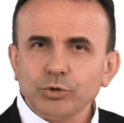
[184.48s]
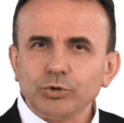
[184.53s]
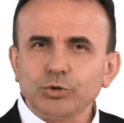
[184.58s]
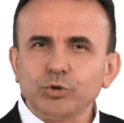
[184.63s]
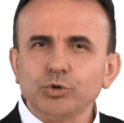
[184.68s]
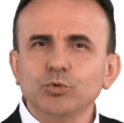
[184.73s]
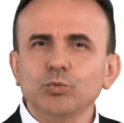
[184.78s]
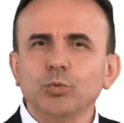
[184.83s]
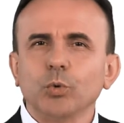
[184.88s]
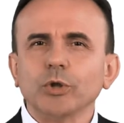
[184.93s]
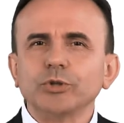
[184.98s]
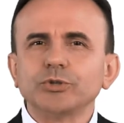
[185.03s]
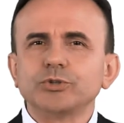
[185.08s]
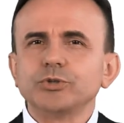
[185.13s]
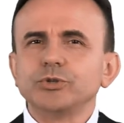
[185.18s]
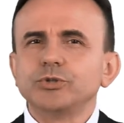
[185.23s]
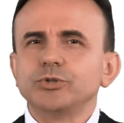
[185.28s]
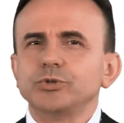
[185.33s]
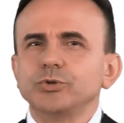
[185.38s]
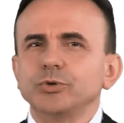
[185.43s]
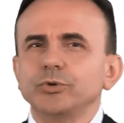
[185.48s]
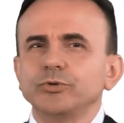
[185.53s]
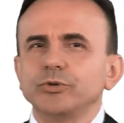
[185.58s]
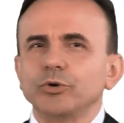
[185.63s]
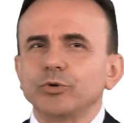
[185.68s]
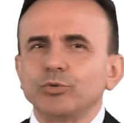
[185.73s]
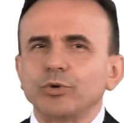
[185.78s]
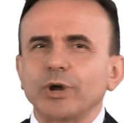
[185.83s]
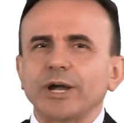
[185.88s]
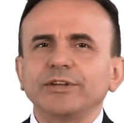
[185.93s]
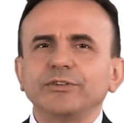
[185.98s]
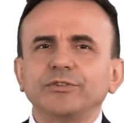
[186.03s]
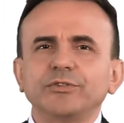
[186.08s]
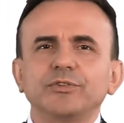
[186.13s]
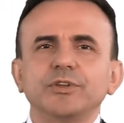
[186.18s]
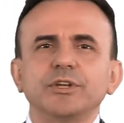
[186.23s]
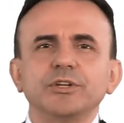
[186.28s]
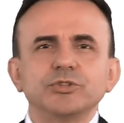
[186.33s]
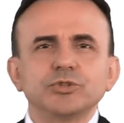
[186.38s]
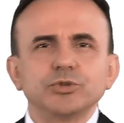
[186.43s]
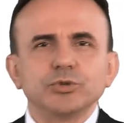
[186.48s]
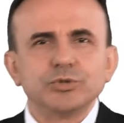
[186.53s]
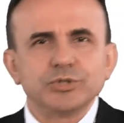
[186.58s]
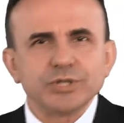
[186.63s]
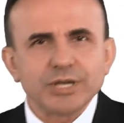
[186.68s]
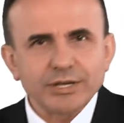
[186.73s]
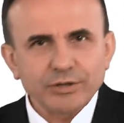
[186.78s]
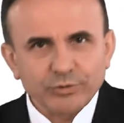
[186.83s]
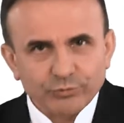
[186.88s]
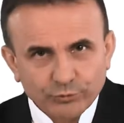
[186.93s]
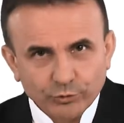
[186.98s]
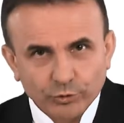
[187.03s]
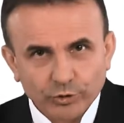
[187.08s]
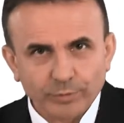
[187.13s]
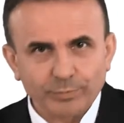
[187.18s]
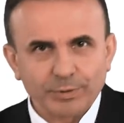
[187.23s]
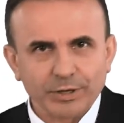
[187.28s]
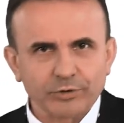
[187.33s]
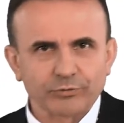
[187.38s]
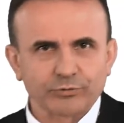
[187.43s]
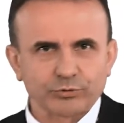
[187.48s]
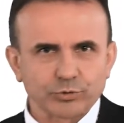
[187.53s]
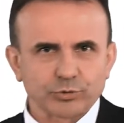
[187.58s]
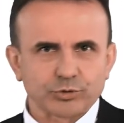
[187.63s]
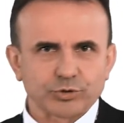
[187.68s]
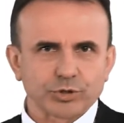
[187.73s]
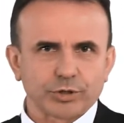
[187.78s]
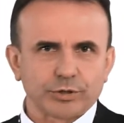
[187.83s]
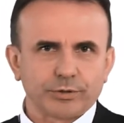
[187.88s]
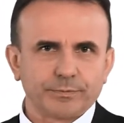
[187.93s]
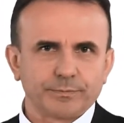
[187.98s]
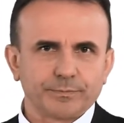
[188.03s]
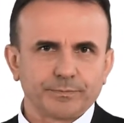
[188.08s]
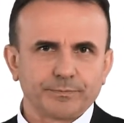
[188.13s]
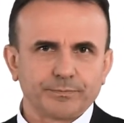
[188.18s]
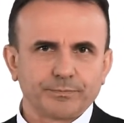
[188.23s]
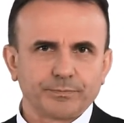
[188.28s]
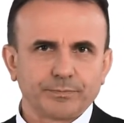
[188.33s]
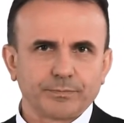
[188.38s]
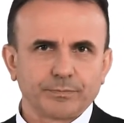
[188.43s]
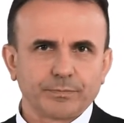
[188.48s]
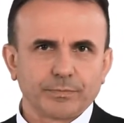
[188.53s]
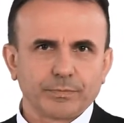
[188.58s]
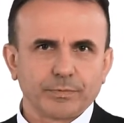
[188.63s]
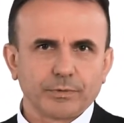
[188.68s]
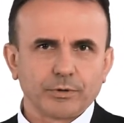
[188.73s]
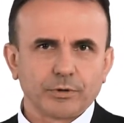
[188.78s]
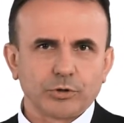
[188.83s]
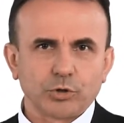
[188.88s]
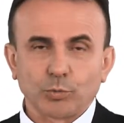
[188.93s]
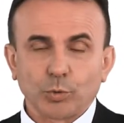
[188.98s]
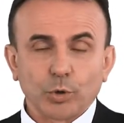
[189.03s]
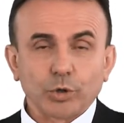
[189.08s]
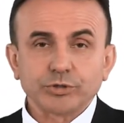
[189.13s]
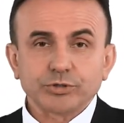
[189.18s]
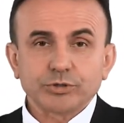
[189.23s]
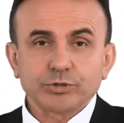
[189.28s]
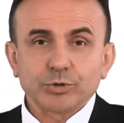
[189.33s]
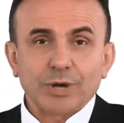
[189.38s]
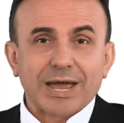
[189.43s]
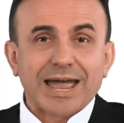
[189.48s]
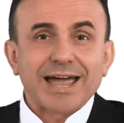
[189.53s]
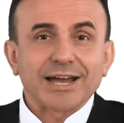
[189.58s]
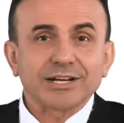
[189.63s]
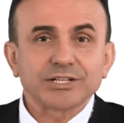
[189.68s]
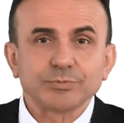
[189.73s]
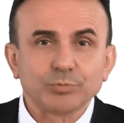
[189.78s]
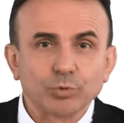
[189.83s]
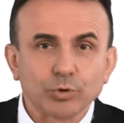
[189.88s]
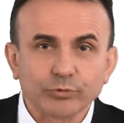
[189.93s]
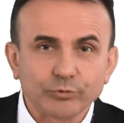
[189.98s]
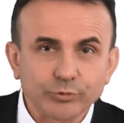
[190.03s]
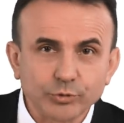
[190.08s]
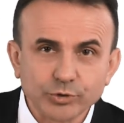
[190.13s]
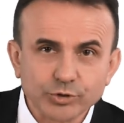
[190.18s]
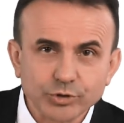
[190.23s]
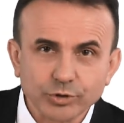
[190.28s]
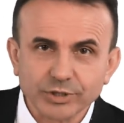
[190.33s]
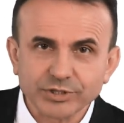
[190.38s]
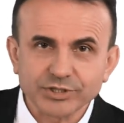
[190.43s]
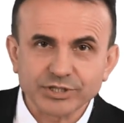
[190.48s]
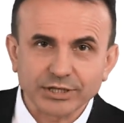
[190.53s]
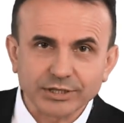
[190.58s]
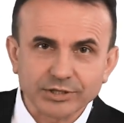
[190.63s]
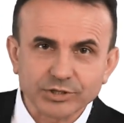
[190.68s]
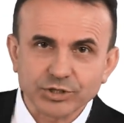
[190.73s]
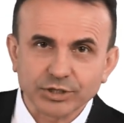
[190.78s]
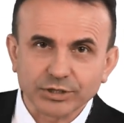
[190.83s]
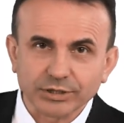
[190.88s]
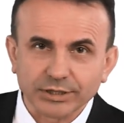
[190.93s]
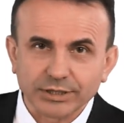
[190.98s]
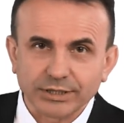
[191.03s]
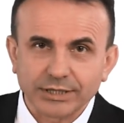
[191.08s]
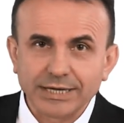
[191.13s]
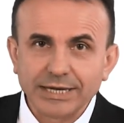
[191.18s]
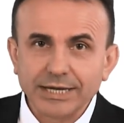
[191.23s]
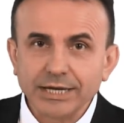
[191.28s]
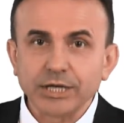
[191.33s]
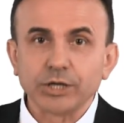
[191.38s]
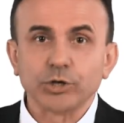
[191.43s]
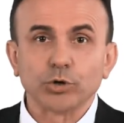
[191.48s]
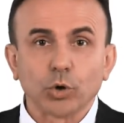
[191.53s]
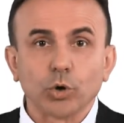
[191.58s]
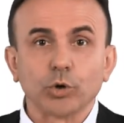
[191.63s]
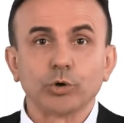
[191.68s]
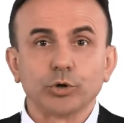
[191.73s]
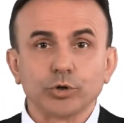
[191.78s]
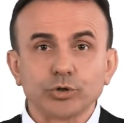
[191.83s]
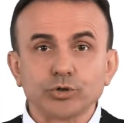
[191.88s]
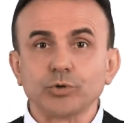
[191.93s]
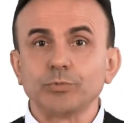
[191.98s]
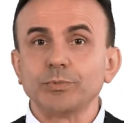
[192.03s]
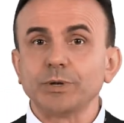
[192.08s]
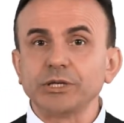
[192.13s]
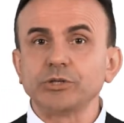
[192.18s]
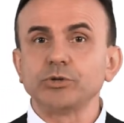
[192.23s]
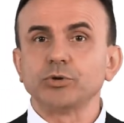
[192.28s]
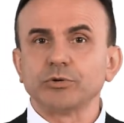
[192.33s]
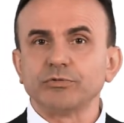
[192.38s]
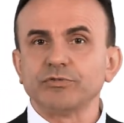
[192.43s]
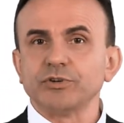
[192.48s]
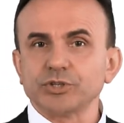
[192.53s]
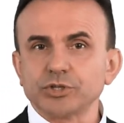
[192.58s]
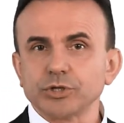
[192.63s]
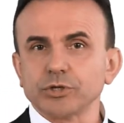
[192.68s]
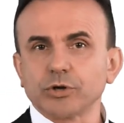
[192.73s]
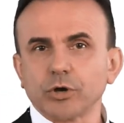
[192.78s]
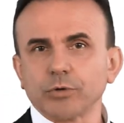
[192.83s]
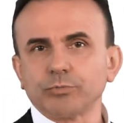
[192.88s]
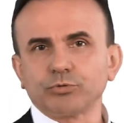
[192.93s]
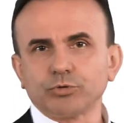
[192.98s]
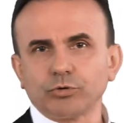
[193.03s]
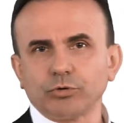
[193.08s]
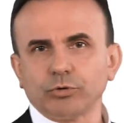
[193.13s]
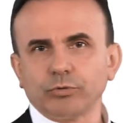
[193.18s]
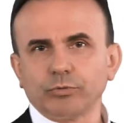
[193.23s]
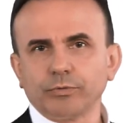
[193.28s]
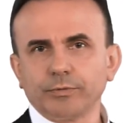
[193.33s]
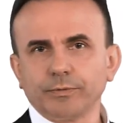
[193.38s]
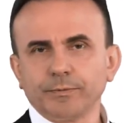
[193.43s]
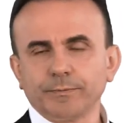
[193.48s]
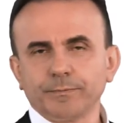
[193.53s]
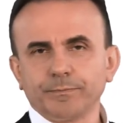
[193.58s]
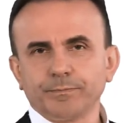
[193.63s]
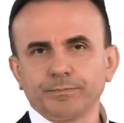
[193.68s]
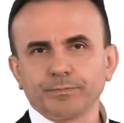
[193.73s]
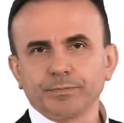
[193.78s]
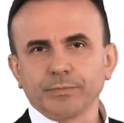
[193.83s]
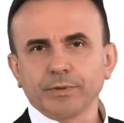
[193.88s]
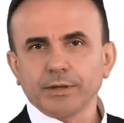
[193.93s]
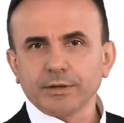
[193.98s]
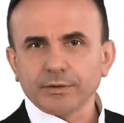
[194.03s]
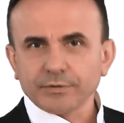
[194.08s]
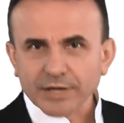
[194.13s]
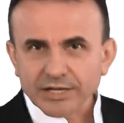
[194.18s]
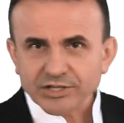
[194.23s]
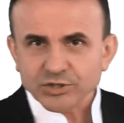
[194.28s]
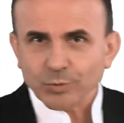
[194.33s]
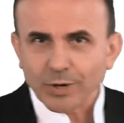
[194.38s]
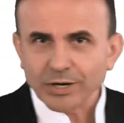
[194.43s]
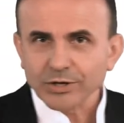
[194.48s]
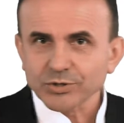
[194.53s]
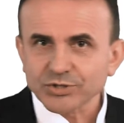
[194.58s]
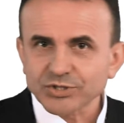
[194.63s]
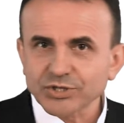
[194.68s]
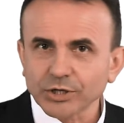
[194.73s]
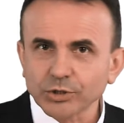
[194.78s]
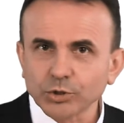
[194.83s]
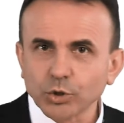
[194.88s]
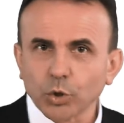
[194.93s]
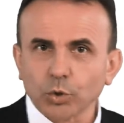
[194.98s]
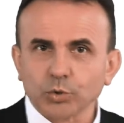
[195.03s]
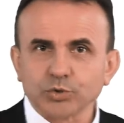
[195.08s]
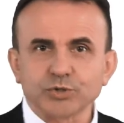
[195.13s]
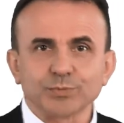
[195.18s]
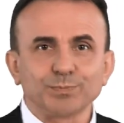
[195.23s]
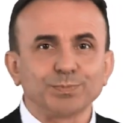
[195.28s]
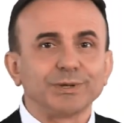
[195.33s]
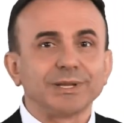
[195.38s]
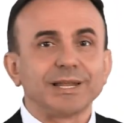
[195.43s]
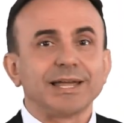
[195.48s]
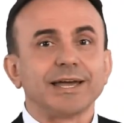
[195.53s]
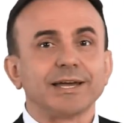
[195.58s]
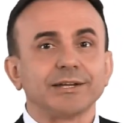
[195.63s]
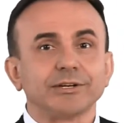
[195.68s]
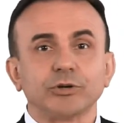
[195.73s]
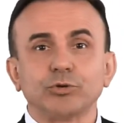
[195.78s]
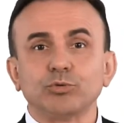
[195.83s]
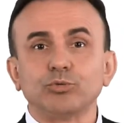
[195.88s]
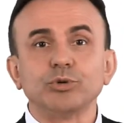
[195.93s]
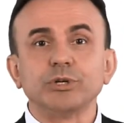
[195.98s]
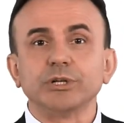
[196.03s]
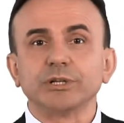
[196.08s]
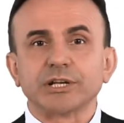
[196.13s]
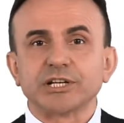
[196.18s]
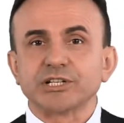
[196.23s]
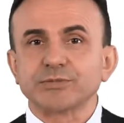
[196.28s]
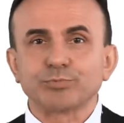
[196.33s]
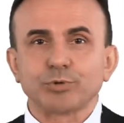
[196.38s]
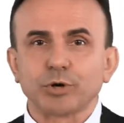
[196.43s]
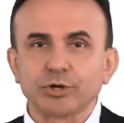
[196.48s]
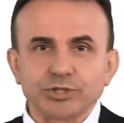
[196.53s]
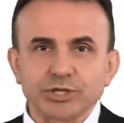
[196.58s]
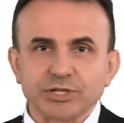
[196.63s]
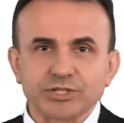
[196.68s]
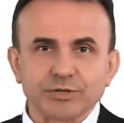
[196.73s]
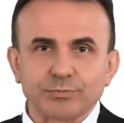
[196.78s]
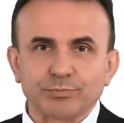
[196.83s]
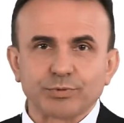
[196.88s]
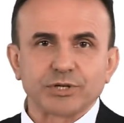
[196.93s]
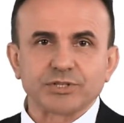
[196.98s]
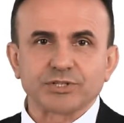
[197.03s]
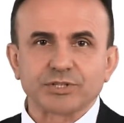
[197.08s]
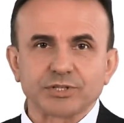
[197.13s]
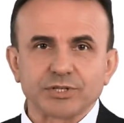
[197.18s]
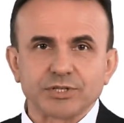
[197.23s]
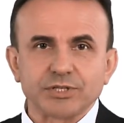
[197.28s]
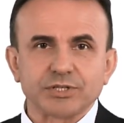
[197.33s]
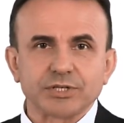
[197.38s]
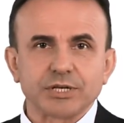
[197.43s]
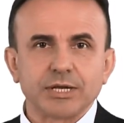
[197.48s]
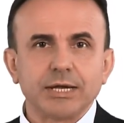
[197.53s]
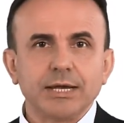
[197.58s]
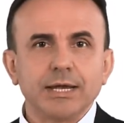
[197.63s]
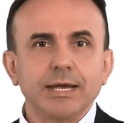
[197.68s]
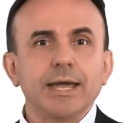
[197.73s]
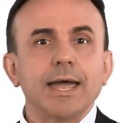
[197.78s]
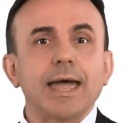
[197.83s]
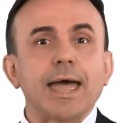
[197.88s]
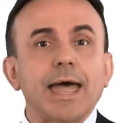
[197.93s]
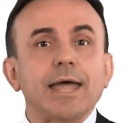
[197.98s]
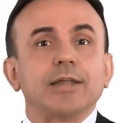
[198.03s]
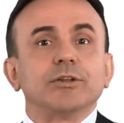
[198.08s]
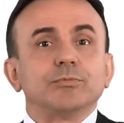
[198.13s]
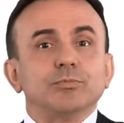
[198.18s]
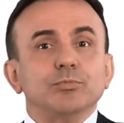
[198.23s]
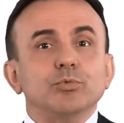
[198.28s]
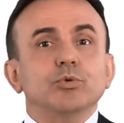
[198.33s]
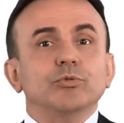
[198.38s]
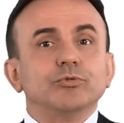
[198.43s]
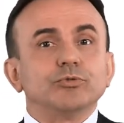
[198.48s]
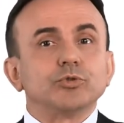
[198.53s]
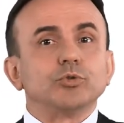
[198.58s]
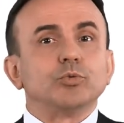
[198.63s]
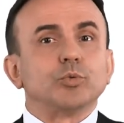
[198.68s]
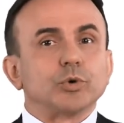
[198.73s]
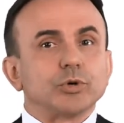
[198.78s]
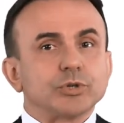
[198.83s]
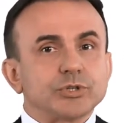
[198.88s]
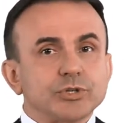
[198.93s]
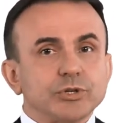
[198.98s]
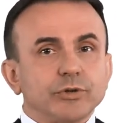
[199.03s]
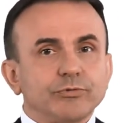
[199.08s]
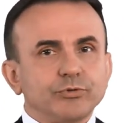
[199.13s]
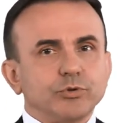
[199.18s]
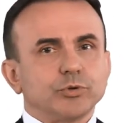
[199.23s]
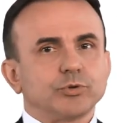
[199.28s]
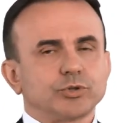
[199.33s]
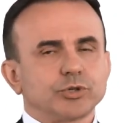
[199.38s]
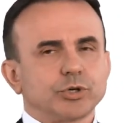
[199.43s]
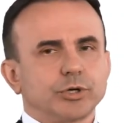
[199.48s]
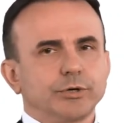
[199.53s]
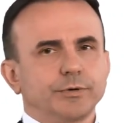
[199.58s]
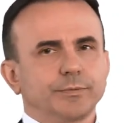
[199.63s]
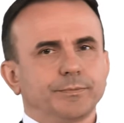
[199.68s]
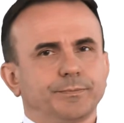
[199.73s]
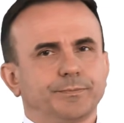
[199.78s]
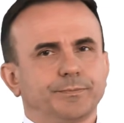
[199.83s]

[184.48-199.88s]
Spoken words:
you want to do the right thing today for a better future. You want to act more future intelligently in order to make your vision come true. That's why you set goals, plan and realize projects and processes and move towards the future.